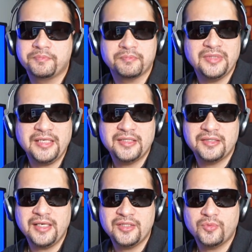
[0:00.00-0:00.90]

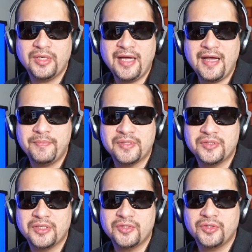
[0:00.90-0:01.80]
that's what
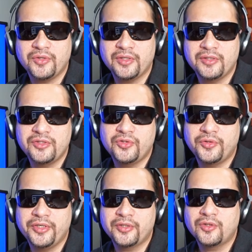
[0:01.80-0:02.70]
happens. And so this
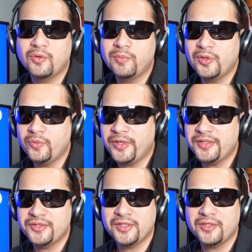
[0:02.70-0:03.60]
story could go both
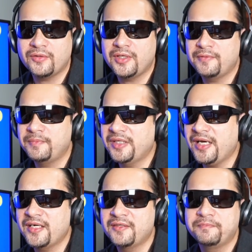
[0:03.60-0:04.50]
ways.
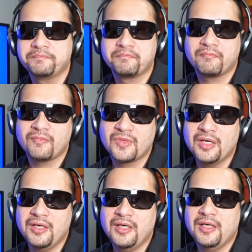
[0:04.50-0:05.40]
Again,
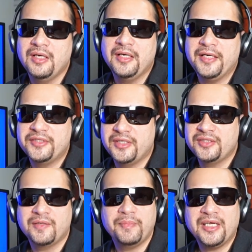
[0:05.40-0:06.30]
is it
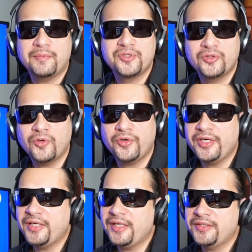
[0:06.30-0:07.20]
some made-up
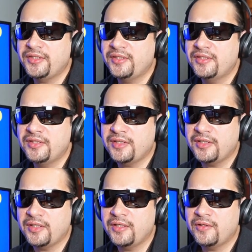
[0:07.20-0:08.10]
story? Is it
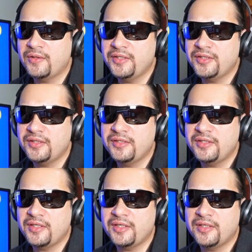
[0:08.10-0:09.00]

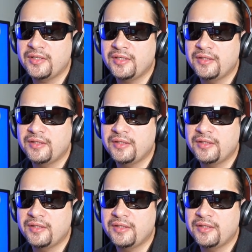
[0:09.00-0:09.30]
a